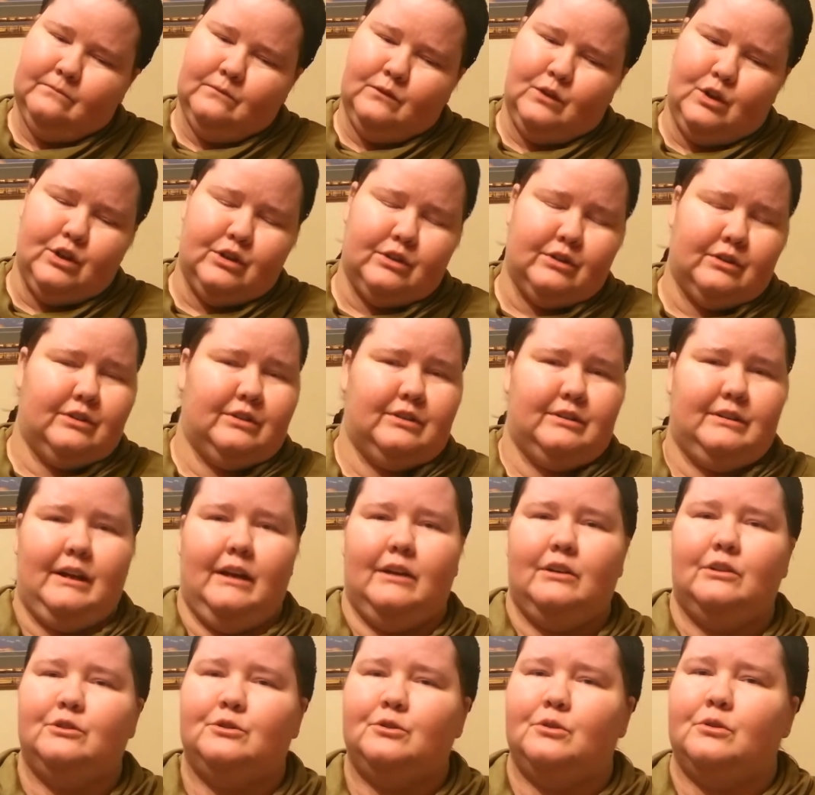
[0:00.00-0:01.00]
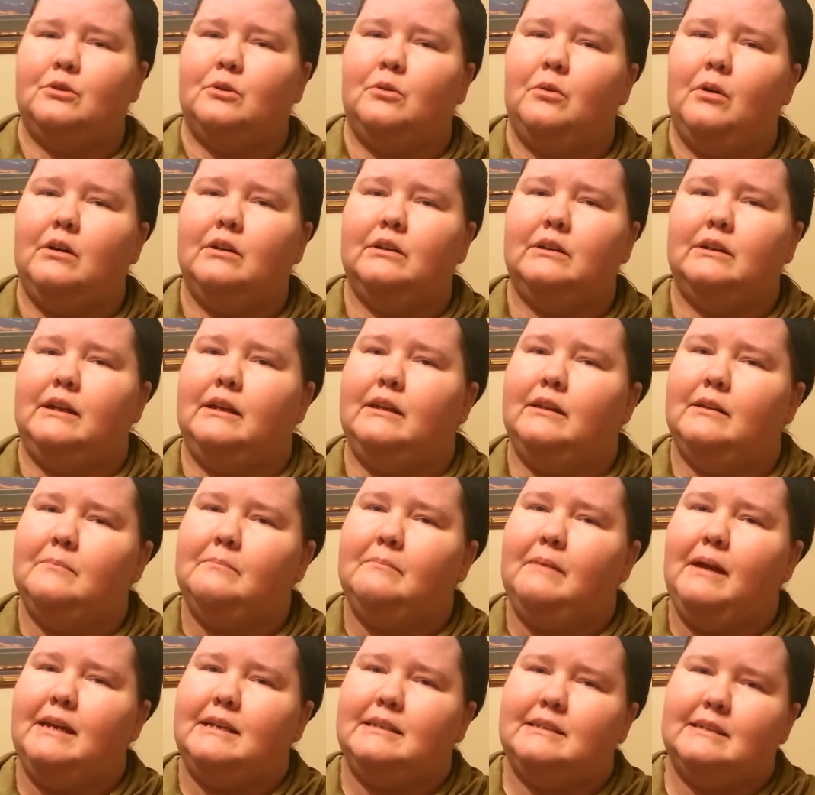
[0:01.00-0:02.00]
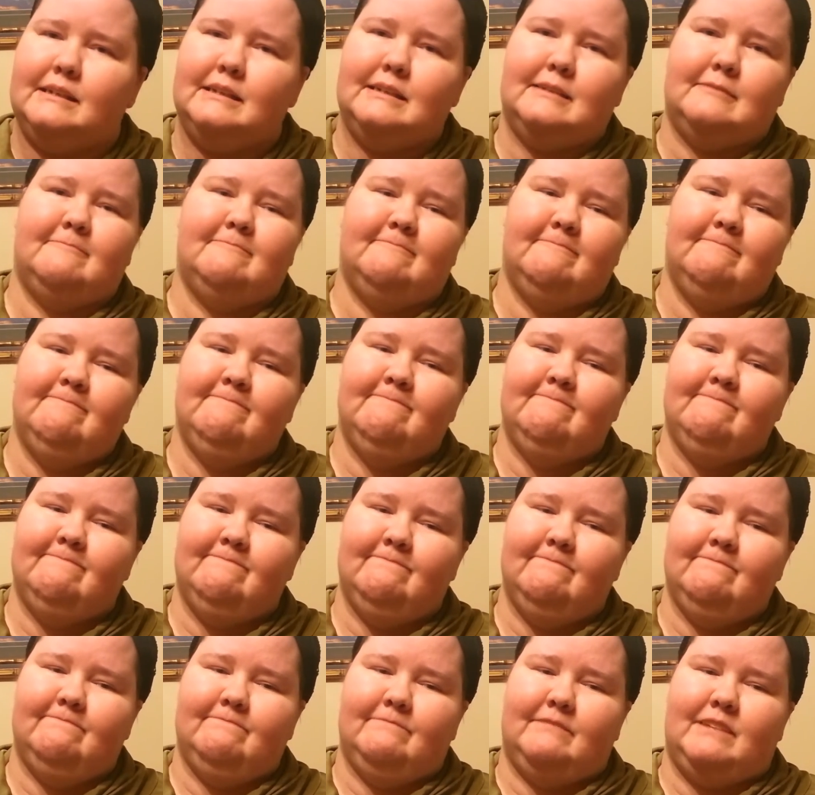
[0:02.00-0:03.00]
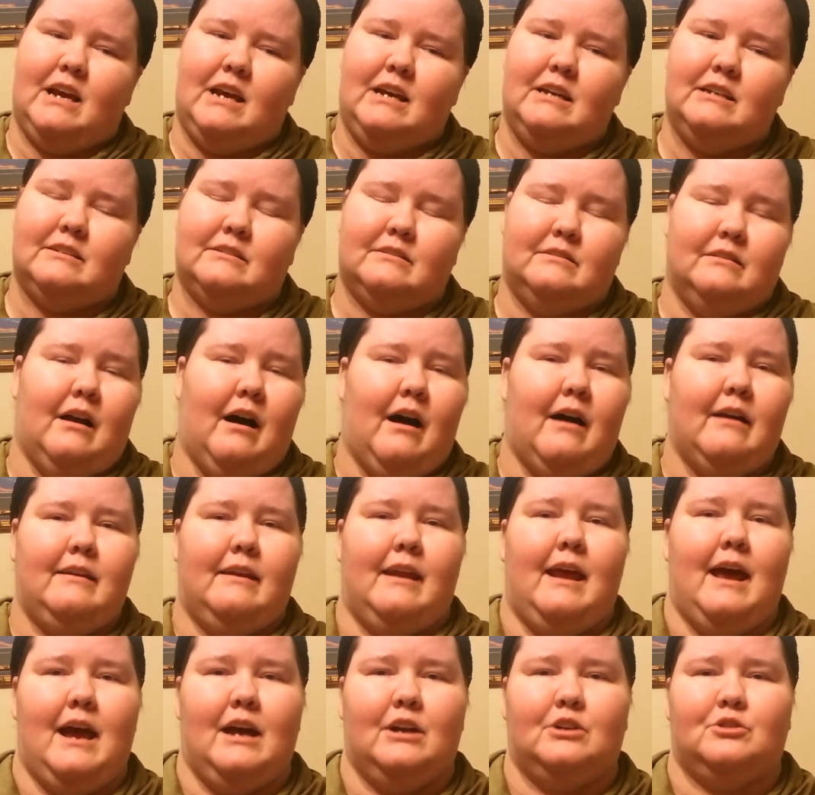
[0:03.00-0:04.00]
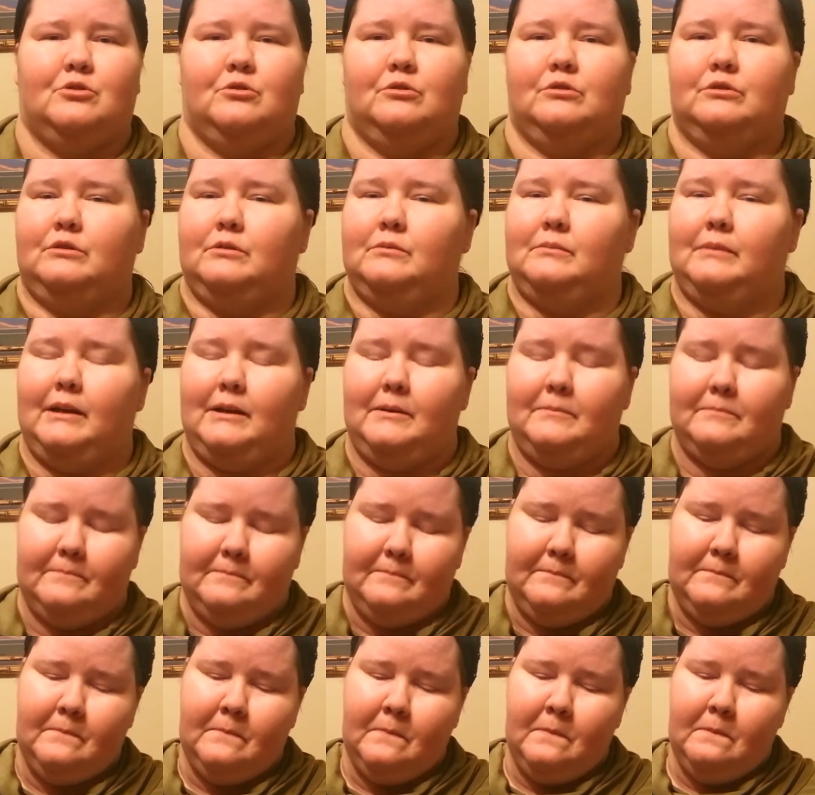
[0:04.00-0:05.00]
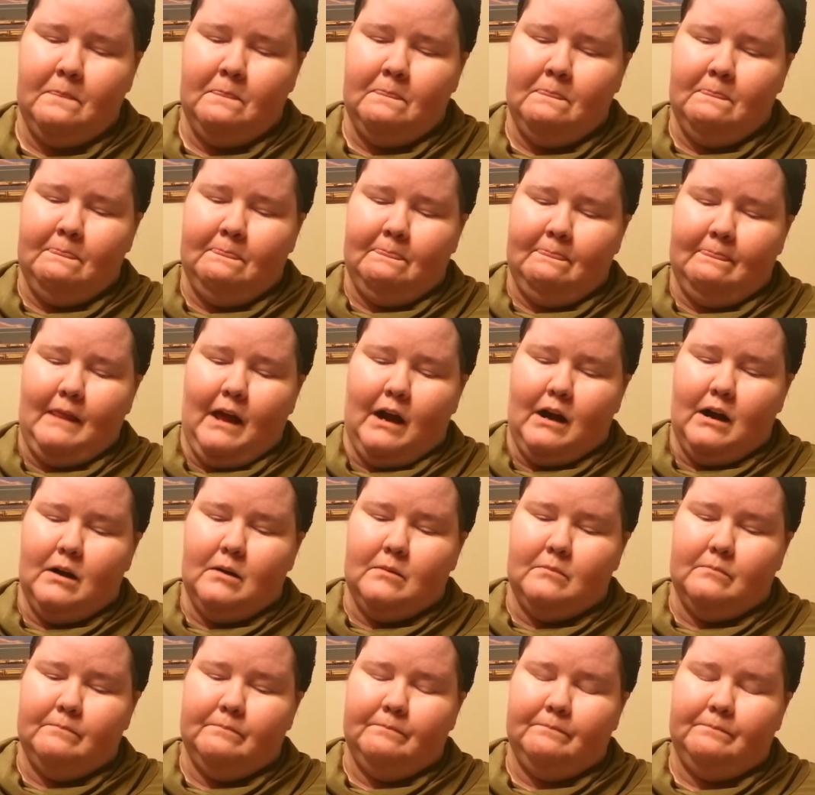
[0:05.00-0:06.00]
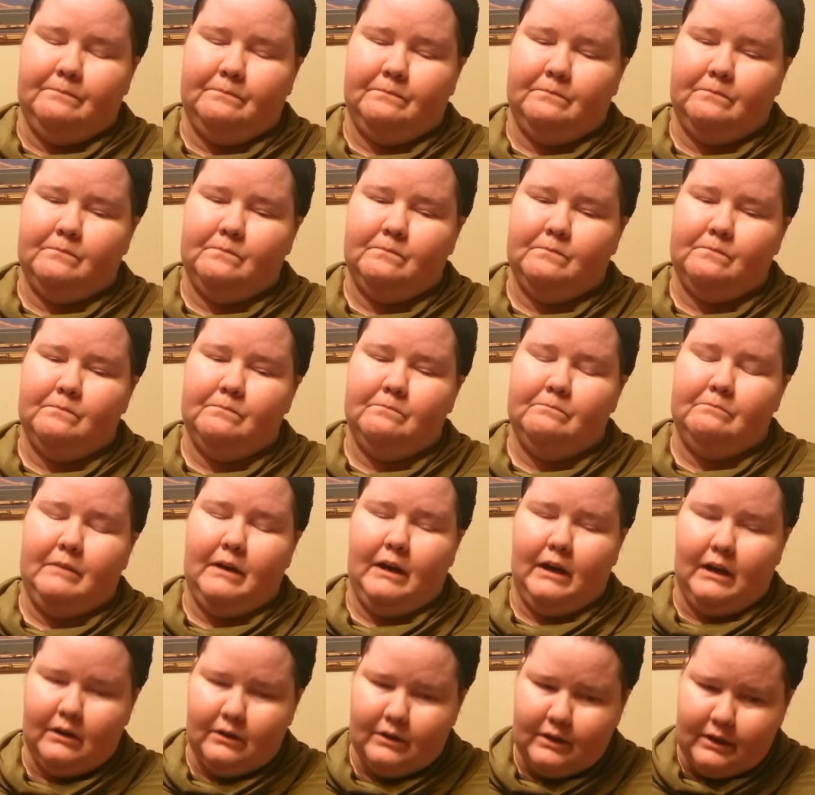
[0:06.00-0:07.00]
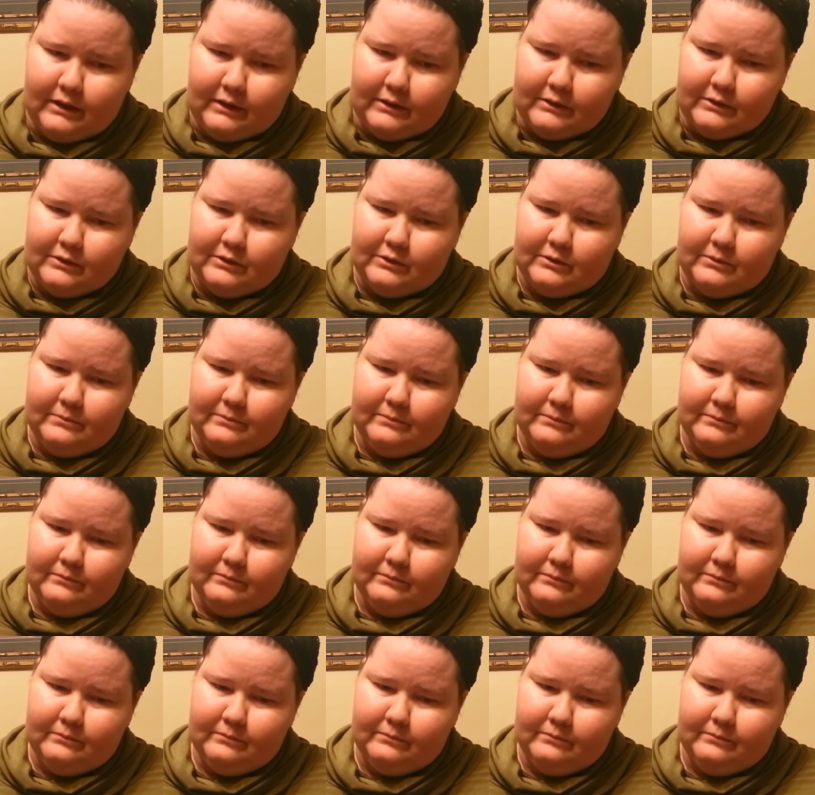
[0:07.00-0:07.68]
just stale sort of quality that makes it taste not natural to me. Pairings.